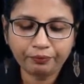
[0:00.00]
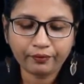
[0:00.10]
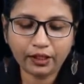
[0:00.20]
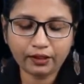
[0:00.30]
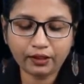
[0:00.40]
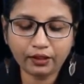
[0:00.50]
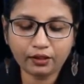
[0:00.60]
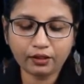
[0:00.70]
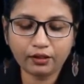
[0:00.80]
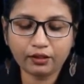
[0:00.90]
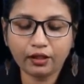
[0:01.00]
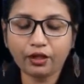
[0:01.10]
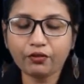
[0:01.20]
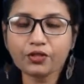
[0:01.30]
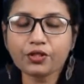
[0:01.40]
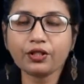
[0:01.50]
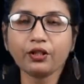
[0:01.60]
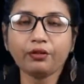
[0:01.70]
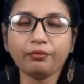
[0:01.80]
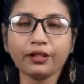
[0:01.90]
and the Council
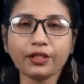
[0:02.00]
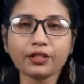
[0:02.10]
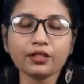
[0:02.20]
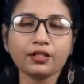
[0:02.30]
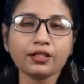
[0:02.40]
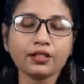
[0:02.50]
of Ministers